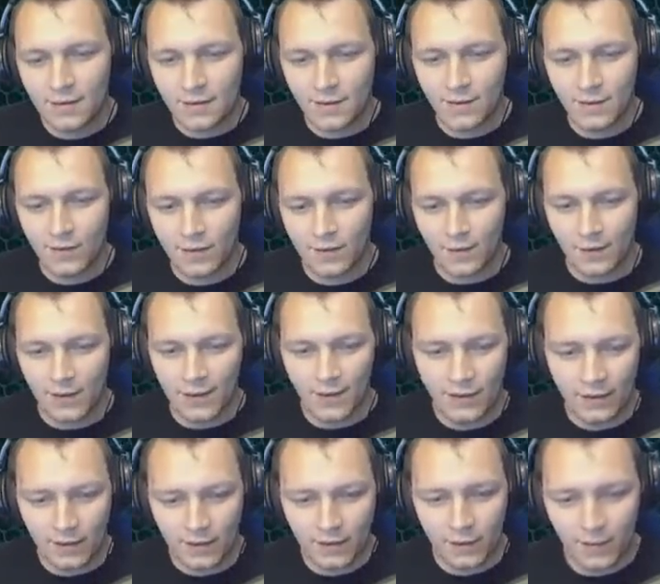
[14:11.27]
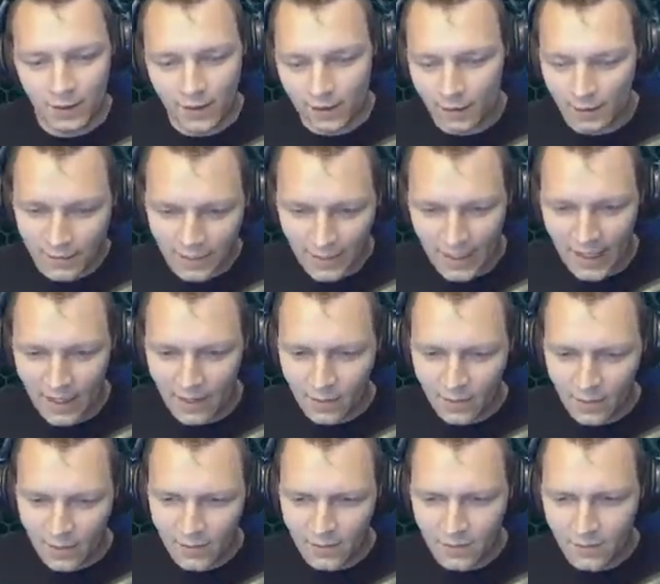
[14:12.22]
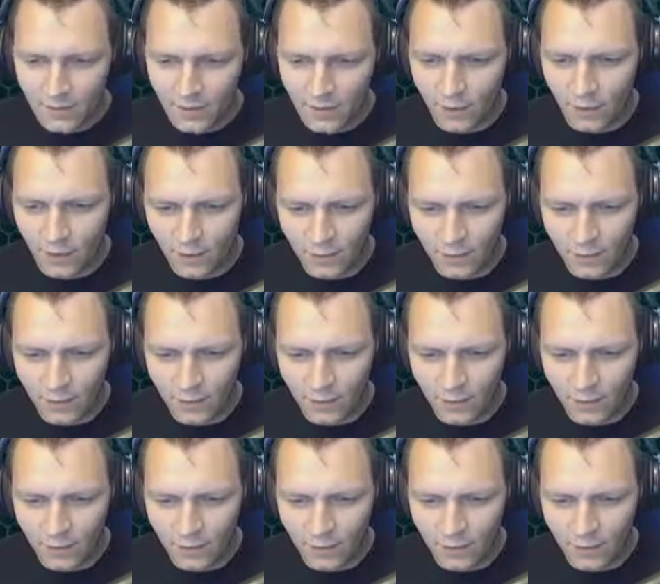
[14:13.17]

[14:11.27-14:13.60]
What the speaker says: and stuff as well, and doing little side quests for